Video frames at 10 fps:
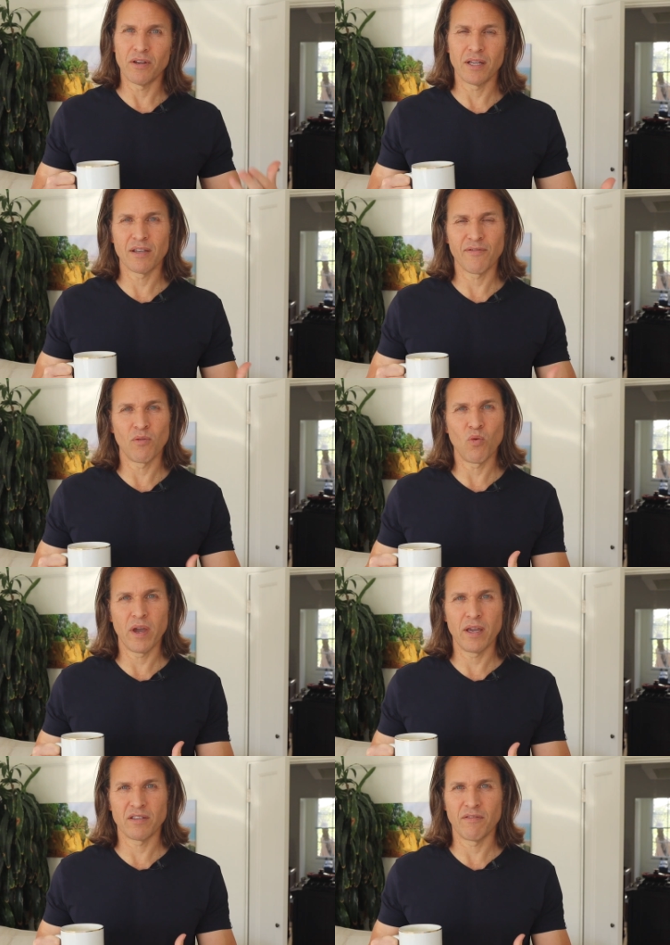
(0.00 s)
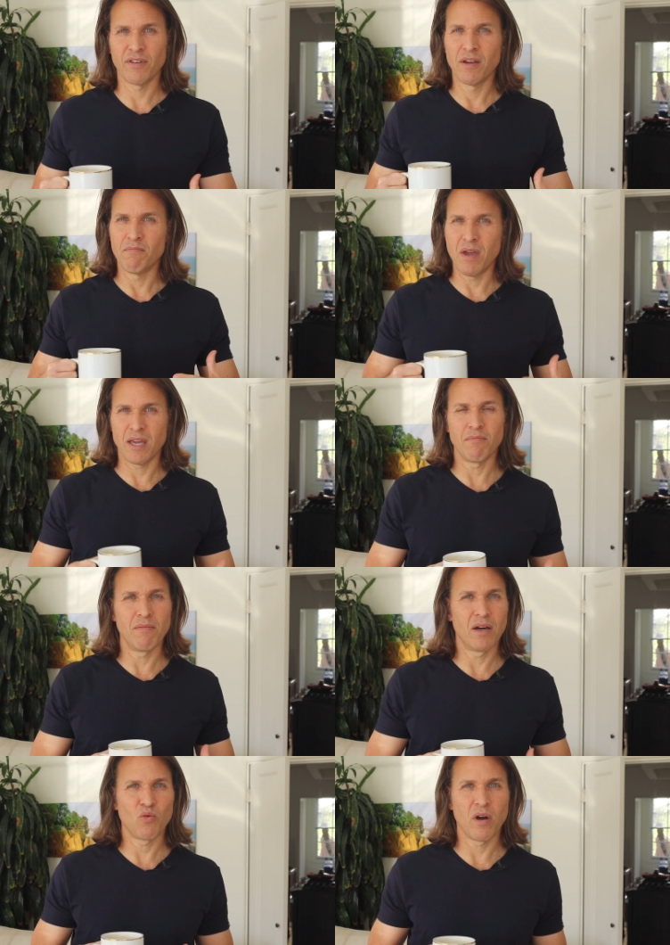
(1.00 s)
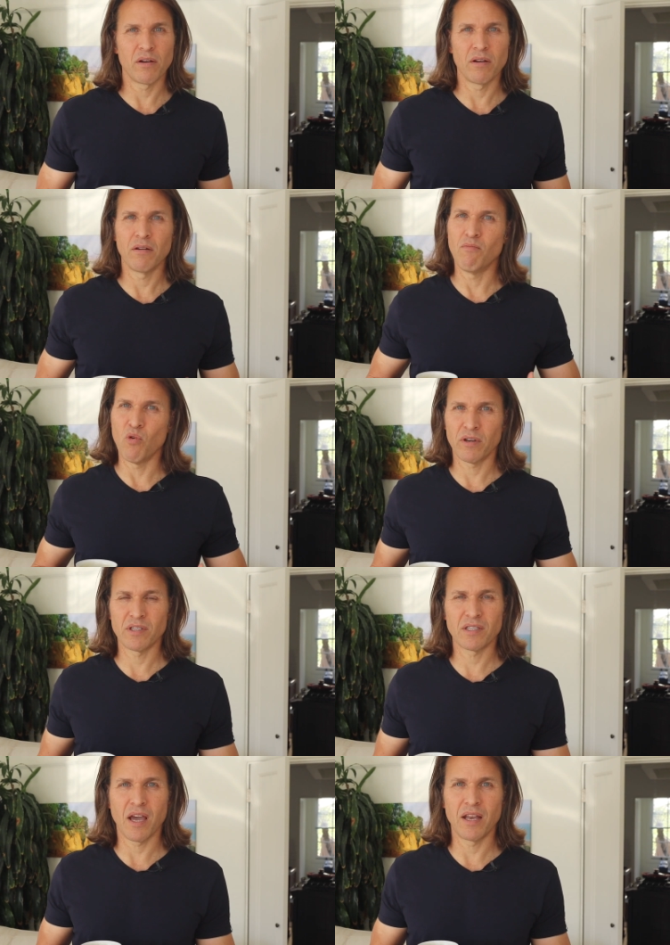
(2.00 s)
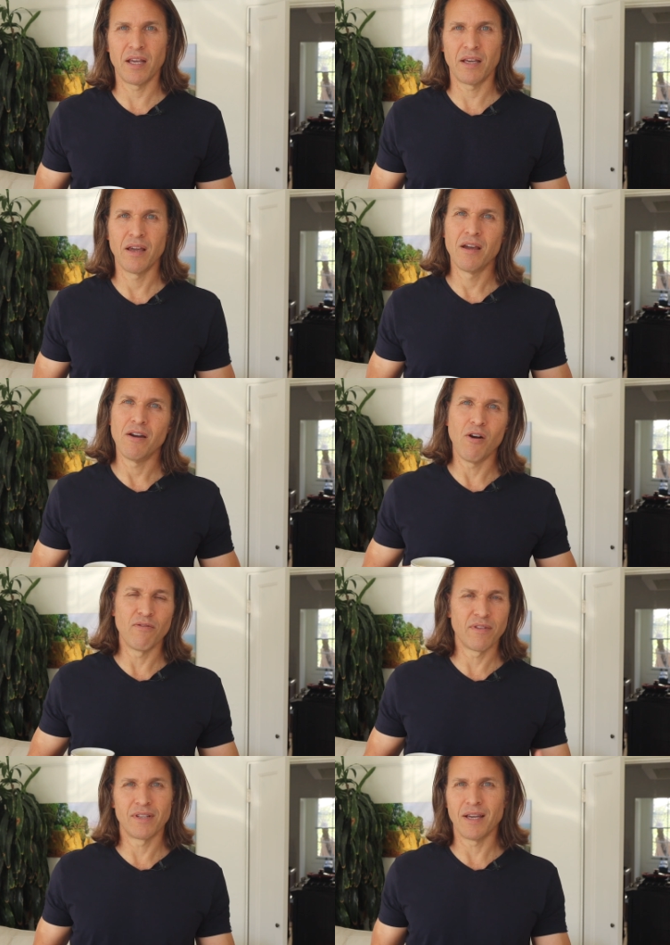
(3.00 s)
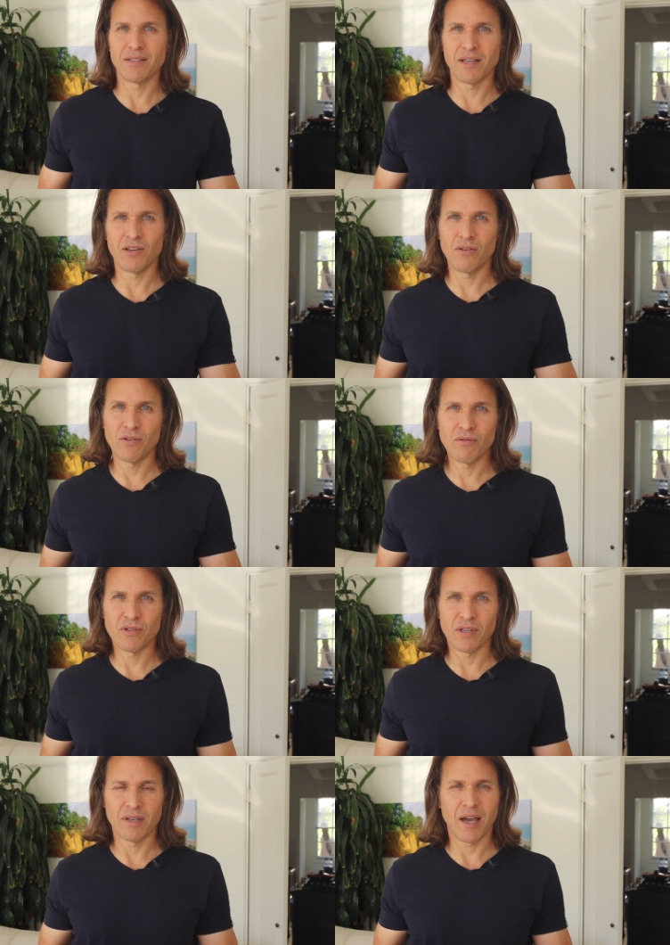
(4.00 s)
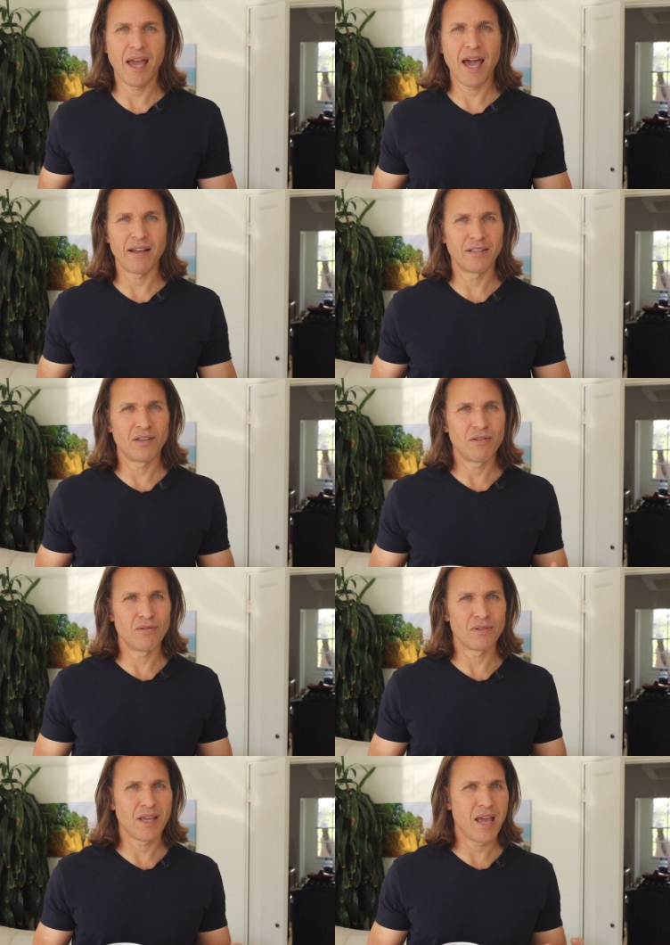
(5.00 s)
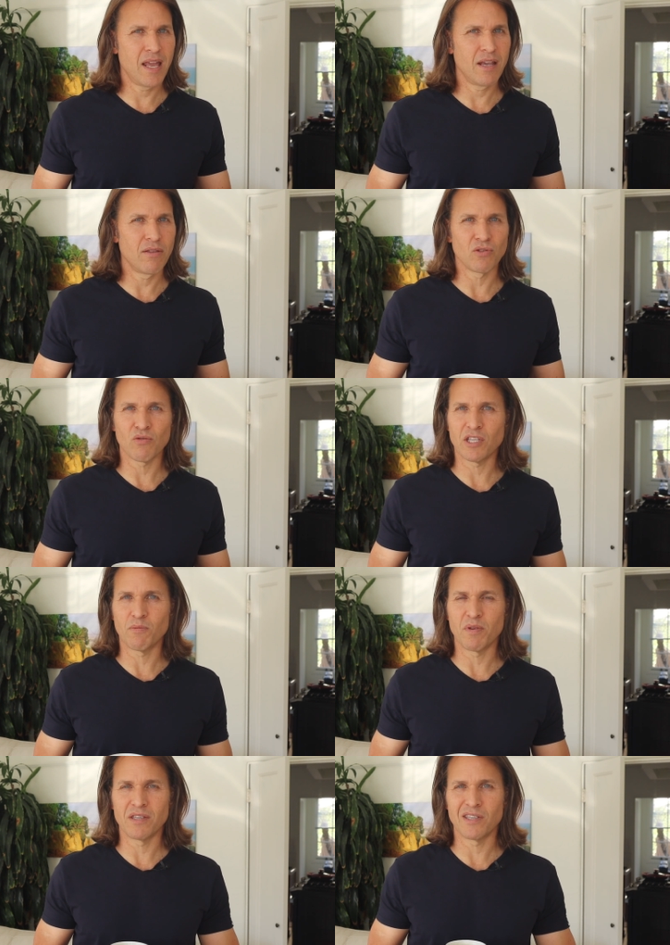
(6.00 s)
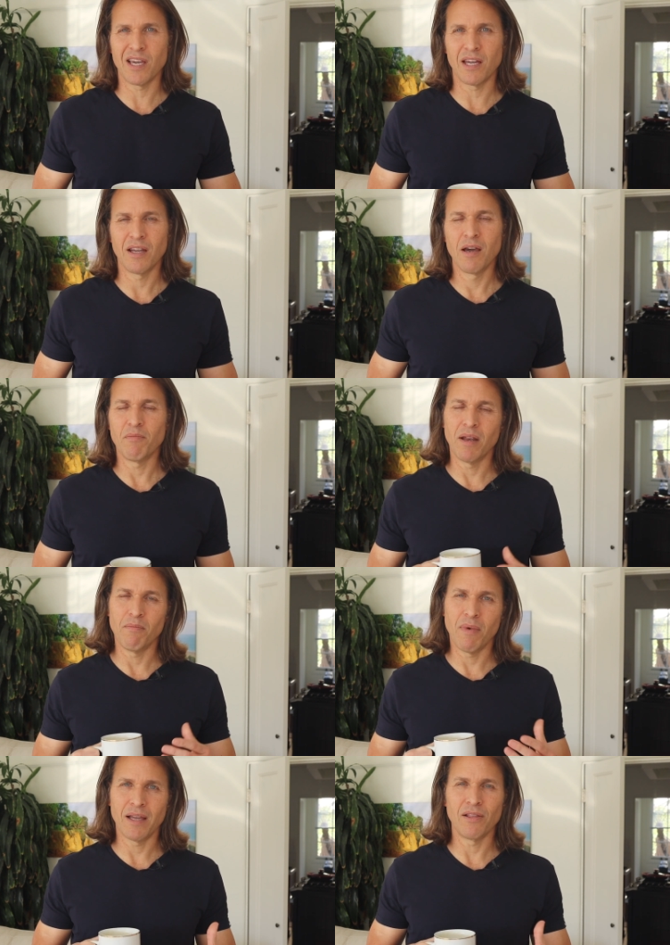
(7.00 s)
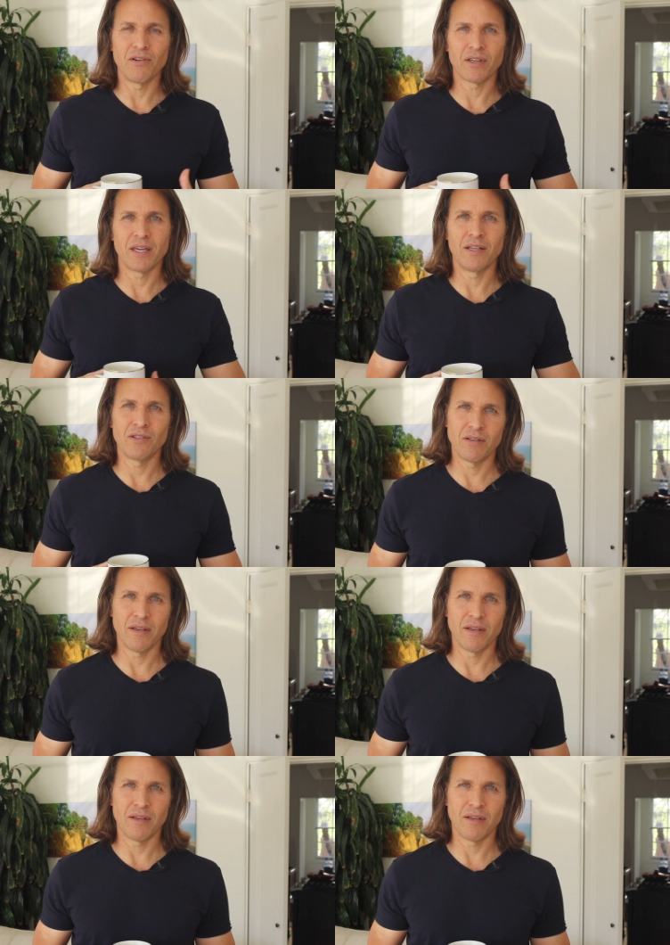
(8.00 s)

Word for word: look at different ways of making mud water more exciting over the days that you use it. I hadn't used any of those recipes yet, but I might look into